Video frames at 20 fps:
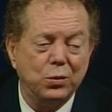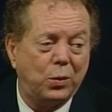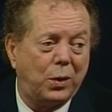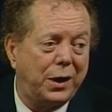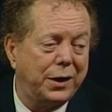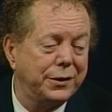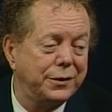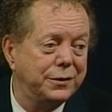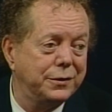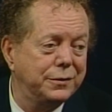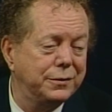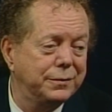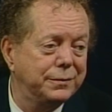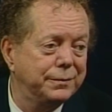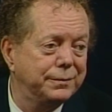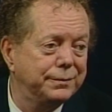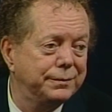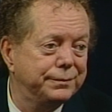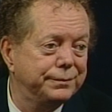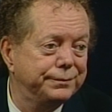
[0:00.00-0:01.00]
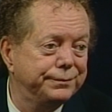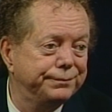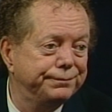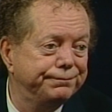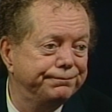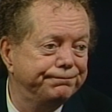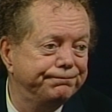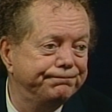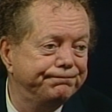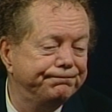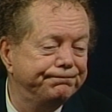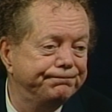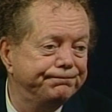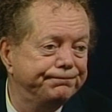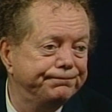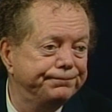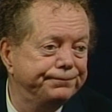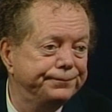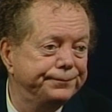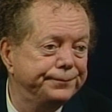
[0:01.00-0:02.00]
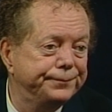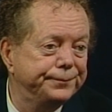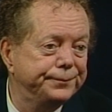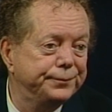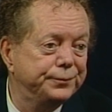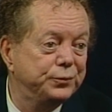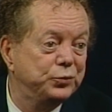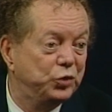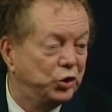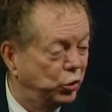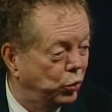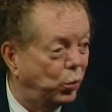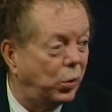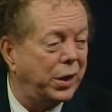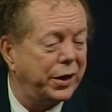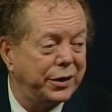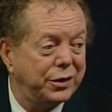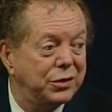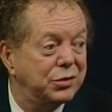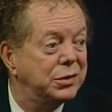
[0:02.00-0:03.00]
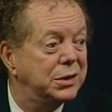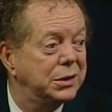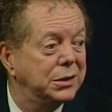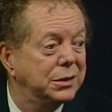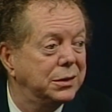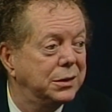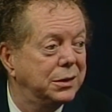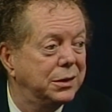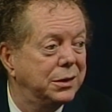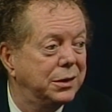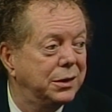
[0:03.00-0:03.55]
Do you want to? Do you want to do it?